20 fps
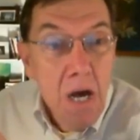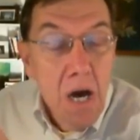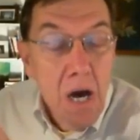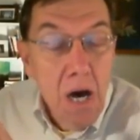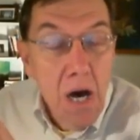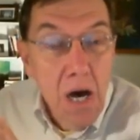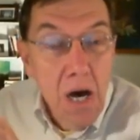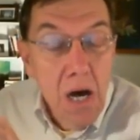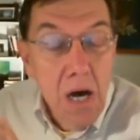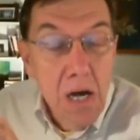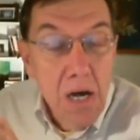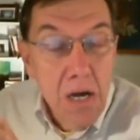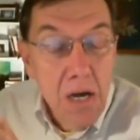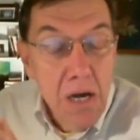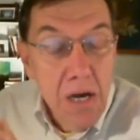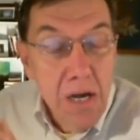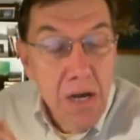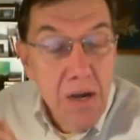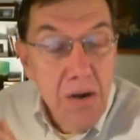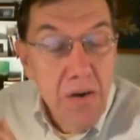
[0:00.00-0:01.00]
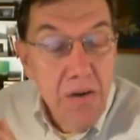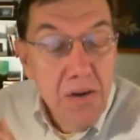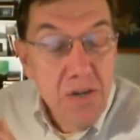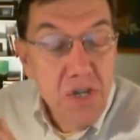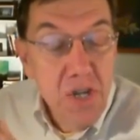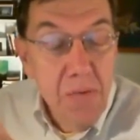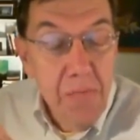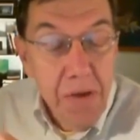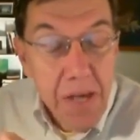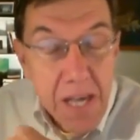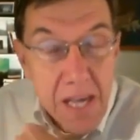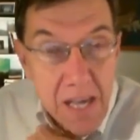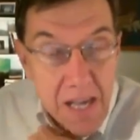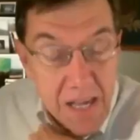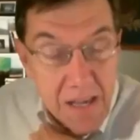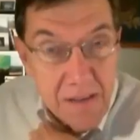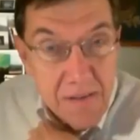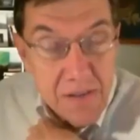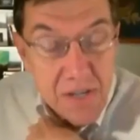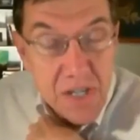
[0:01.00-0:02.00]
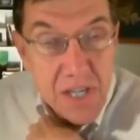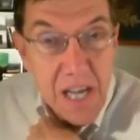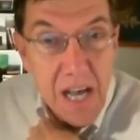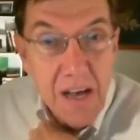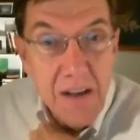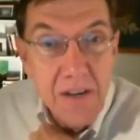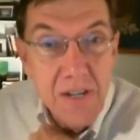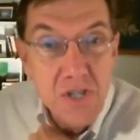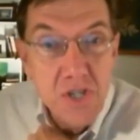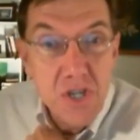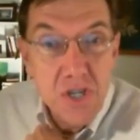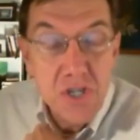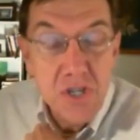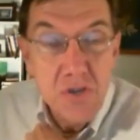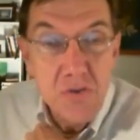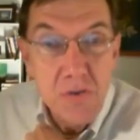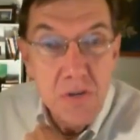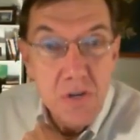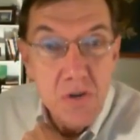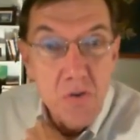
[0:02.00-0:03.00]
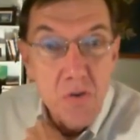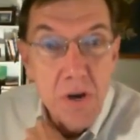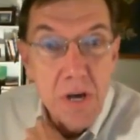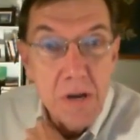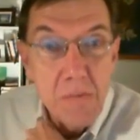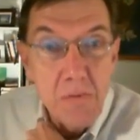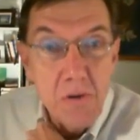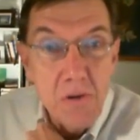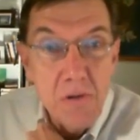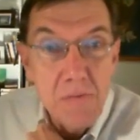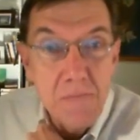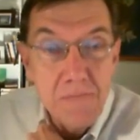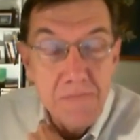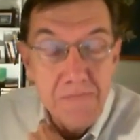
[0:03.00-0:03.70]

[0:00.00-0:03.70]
to me sounded just too incredible